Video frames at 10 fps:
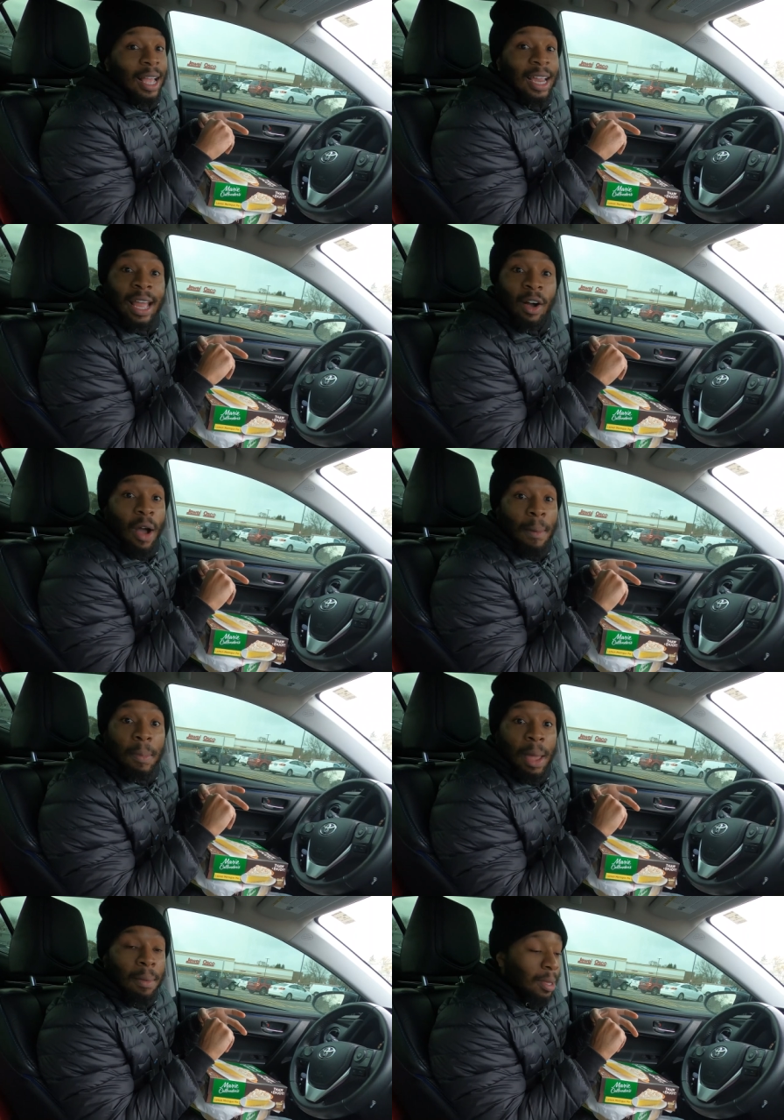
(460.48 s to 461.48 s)
It ain't gonna
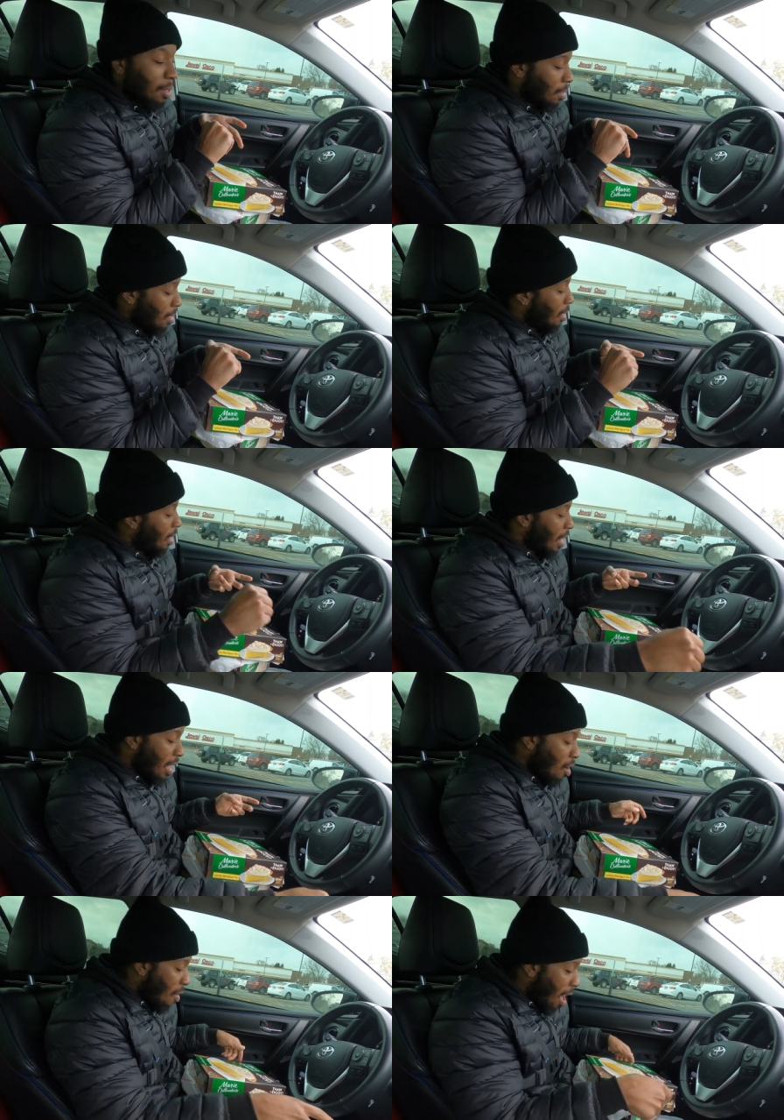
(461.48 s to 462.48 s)
happen, baby. It
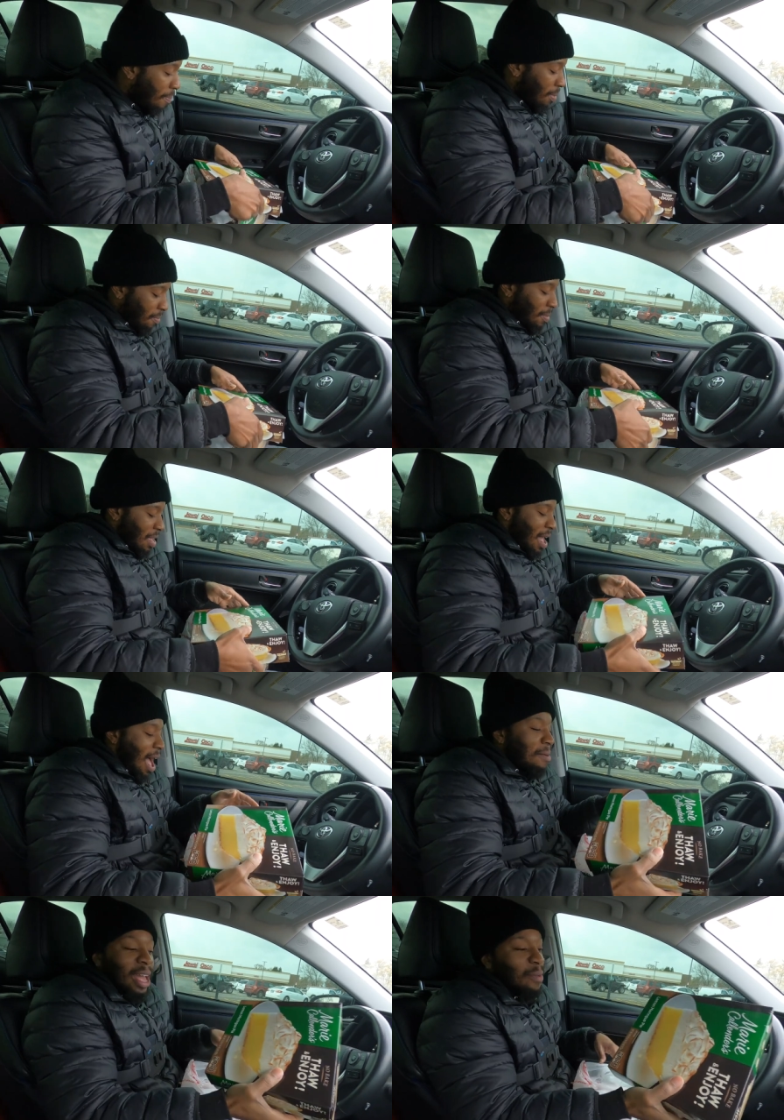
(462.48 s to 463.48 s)
ain't gonna happen.
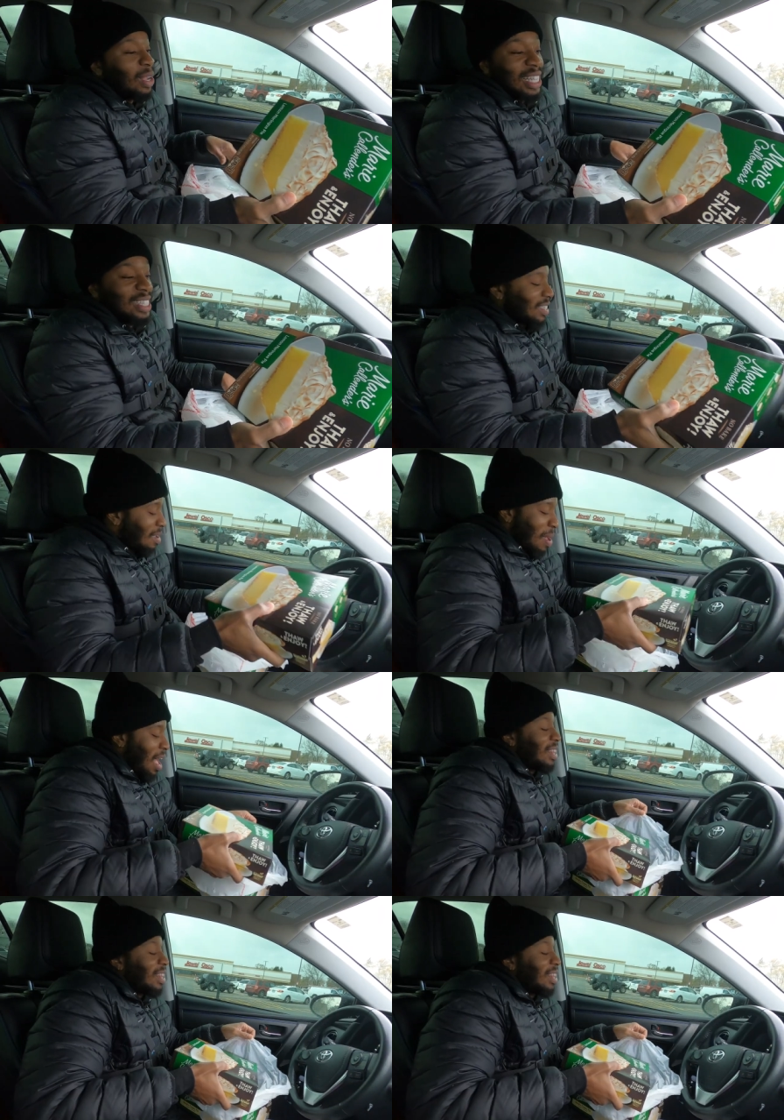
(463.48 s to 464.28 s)
I can't wait to eat this lemon.